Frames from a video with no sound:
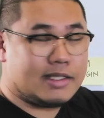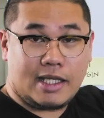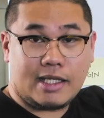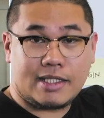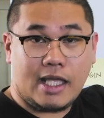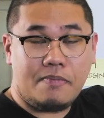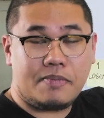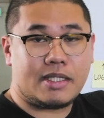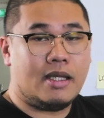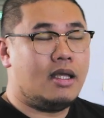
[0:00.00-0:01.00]
6
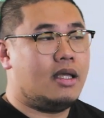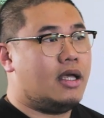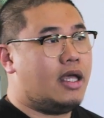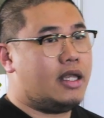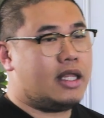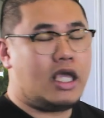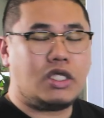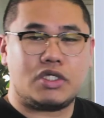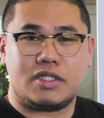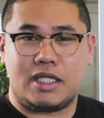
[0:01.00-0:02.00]
steps, and
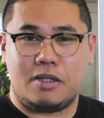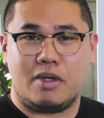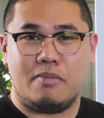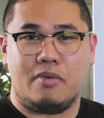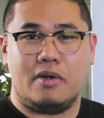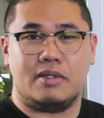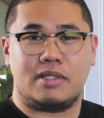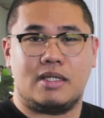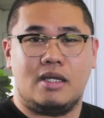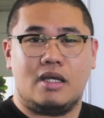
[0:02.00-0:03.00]
each team
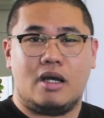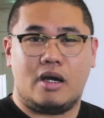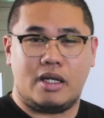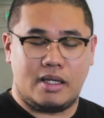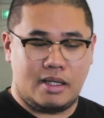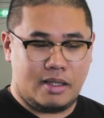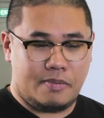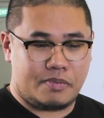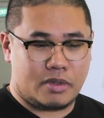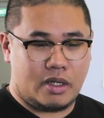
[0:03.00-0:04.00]
members on
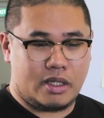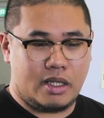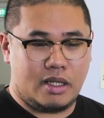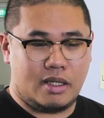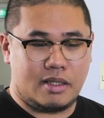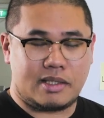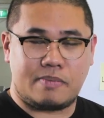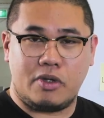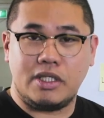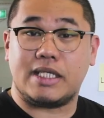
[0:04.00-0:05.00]
a
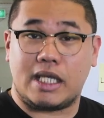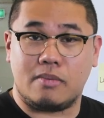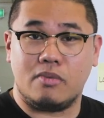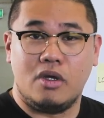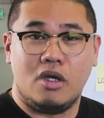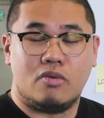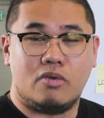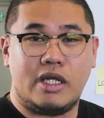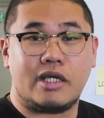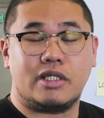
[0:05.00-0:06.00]
sprint team
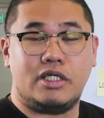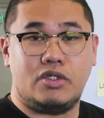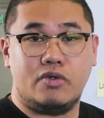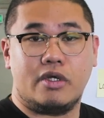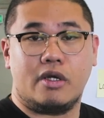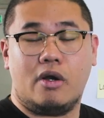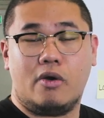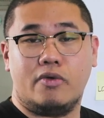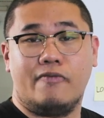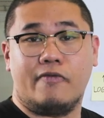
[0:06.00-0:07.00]
would actually do their
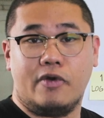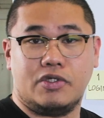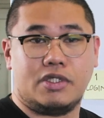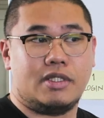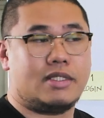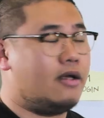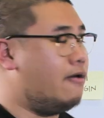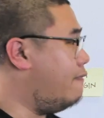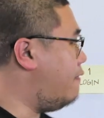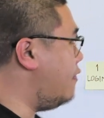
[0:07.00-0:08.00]
own versions
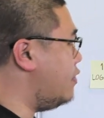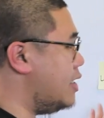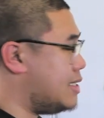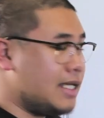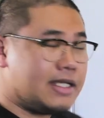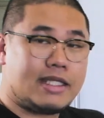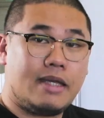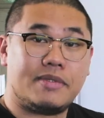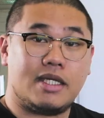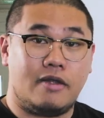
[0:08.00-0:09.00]
of the 6
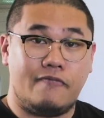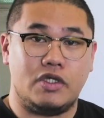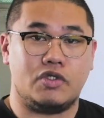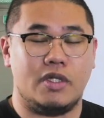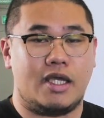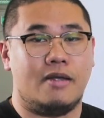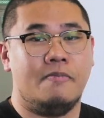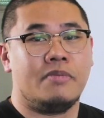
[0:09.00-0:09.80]
steps individually.